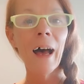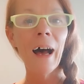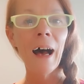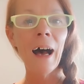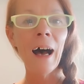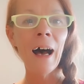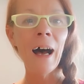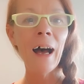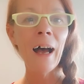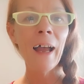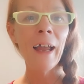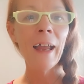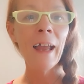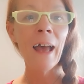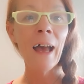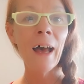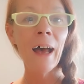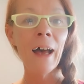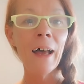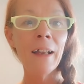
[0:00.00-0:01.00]
I
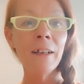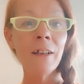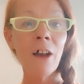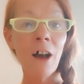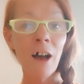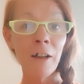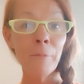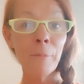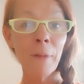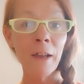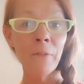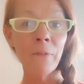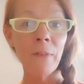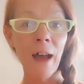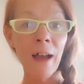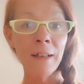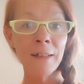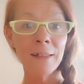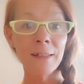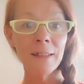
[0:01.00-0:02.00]
had gotten my
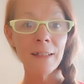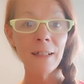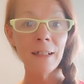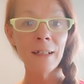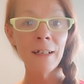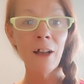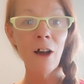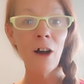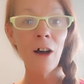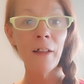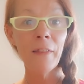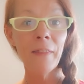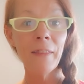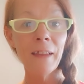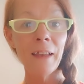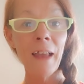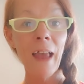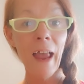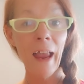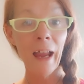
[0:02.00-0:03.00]
vaccine on
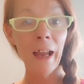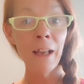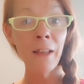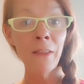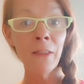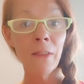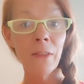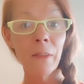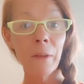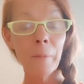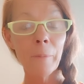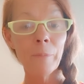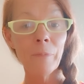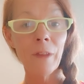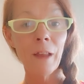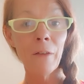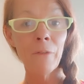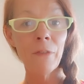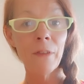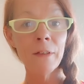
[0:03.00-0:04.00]
the 8th
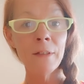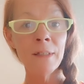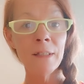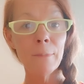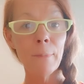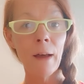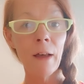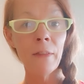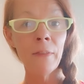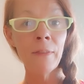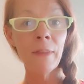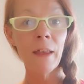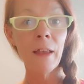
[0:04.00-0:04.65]
of this month,